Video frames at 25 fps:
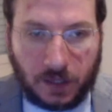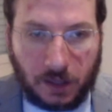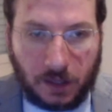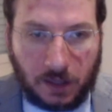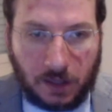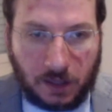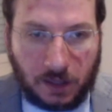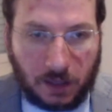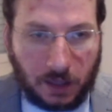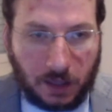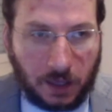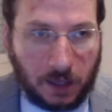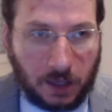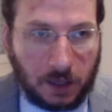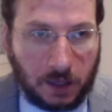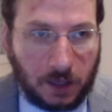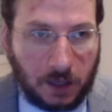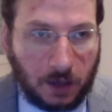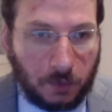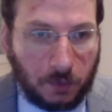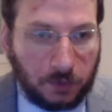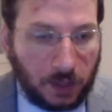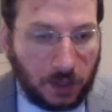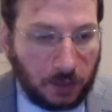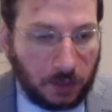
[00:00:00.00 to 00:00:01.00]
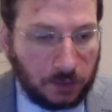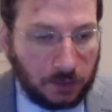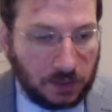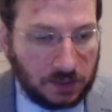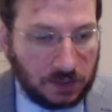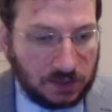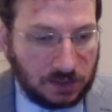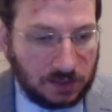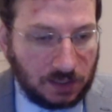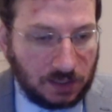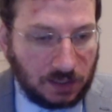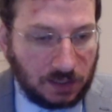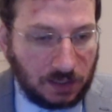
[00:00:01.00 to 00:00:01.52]

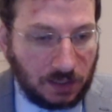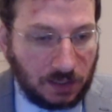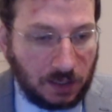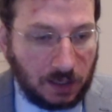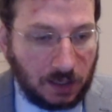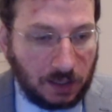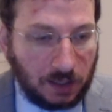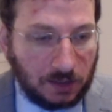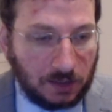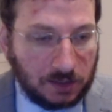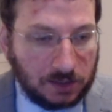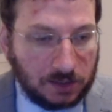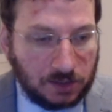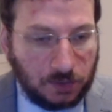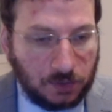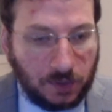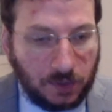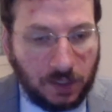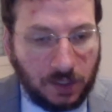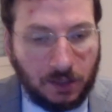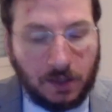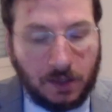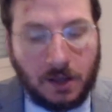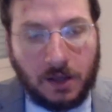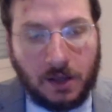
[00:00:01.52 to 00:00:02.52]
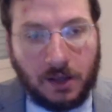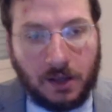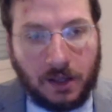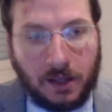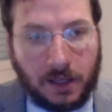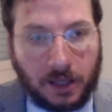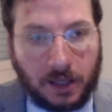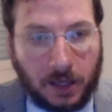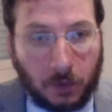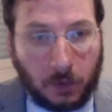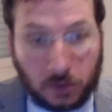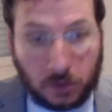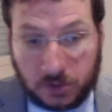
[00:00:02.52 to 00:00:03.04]
aeronautics industry,
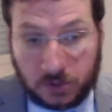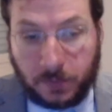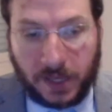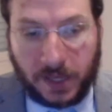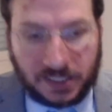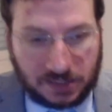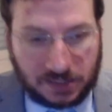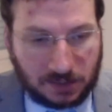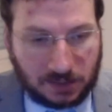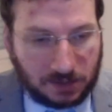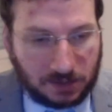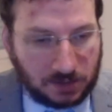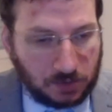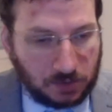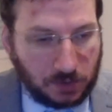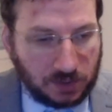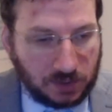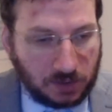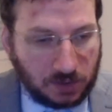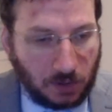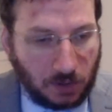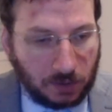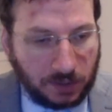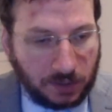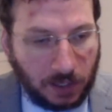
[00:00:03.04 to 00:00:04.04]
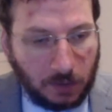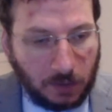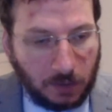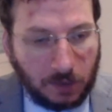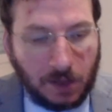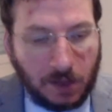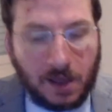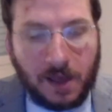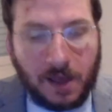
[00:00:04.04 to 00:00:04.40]
aerospace industry, it's called now.